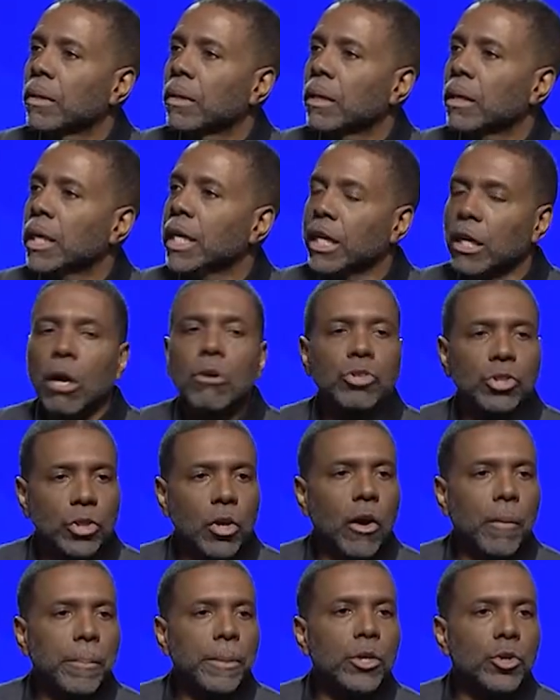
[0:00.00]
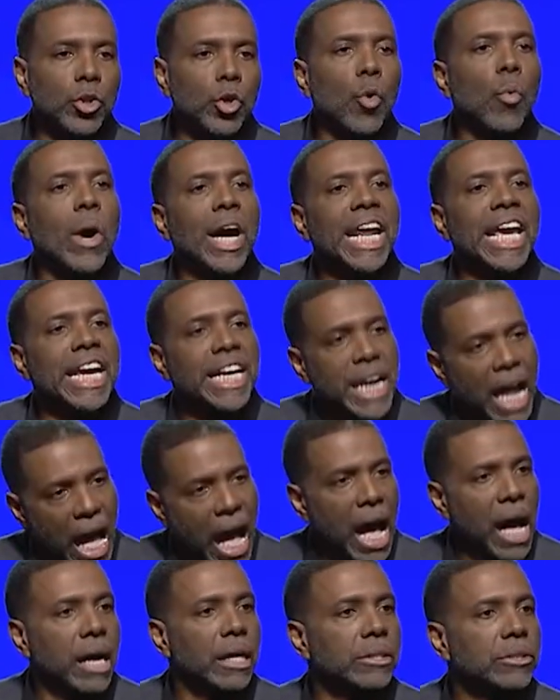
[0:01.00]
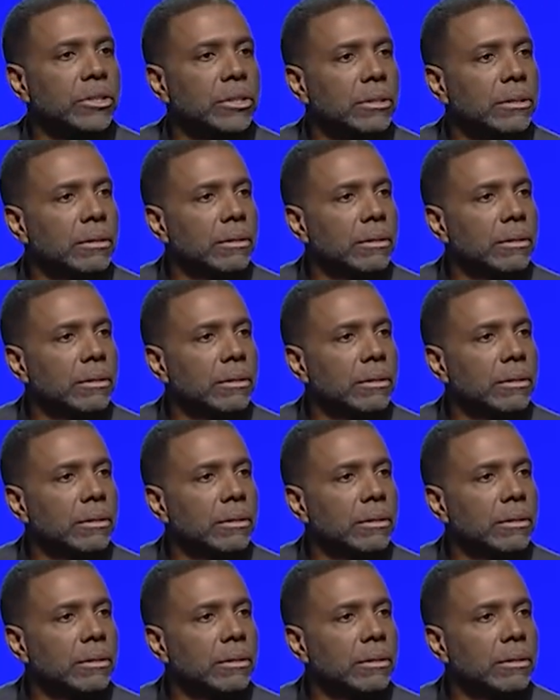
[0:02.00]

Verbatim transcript: he gonna show up and do what he does.